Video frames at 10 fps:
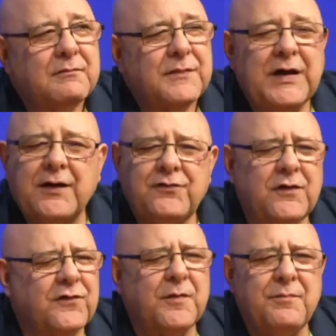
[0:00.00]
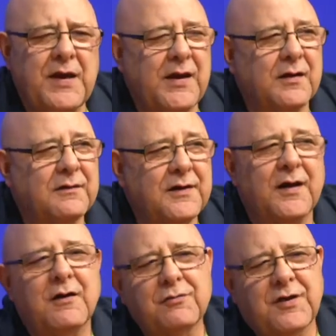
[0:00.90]
not just the mayor.
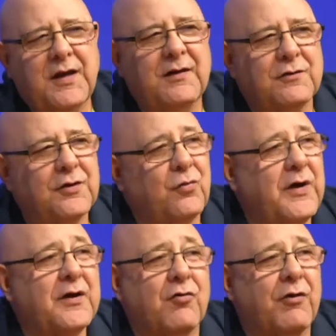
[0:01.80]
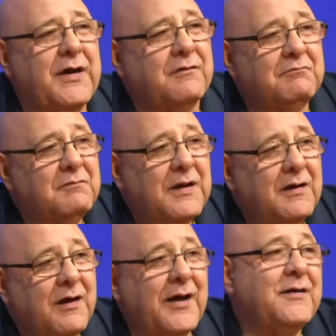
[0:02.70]
Yeah, okay, look, we're great.
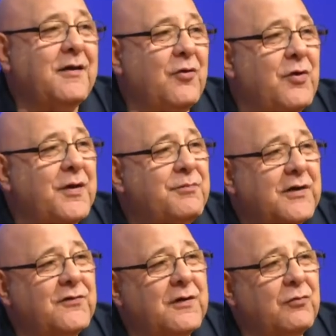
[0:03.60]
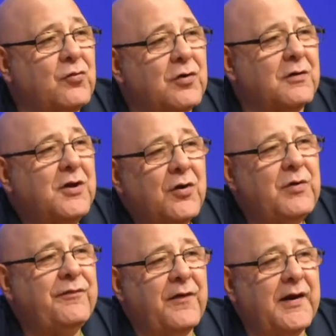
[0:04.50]
I think we're the best in the world.
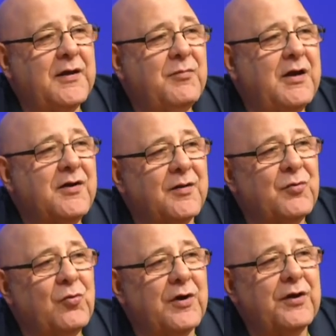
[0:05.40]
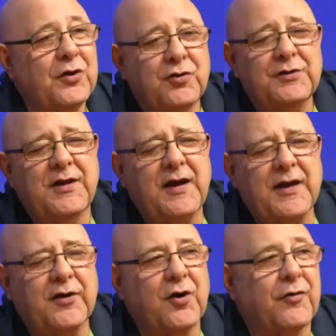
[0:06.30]
We finally made number one in a good
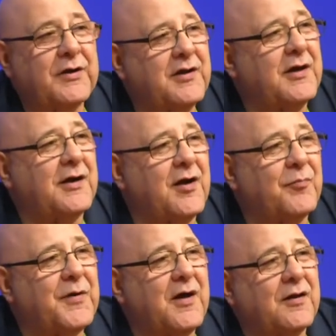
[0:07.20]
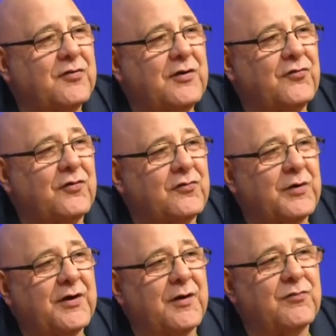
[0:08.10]
category, kicking out politicians
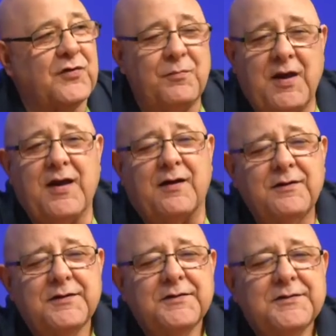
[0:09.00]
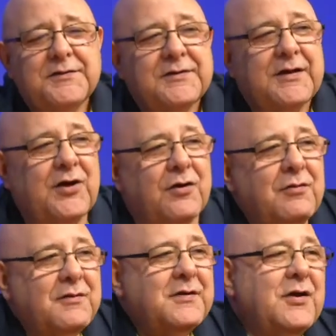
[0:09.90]
when it comes to mayor. You
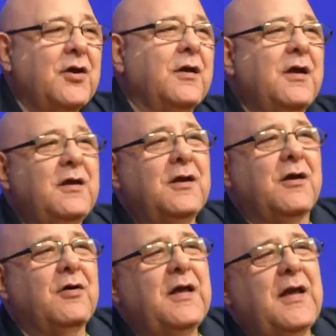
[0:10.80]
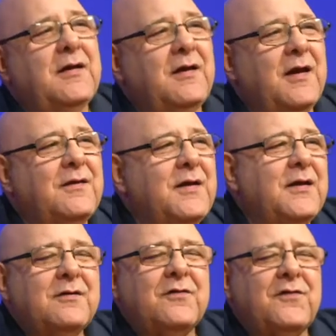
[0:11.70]
know, you know, and, and
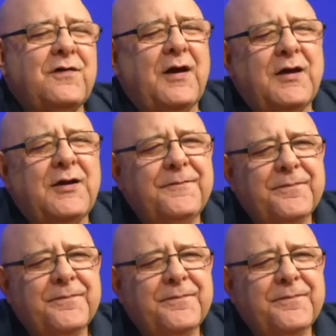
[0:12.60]
then to say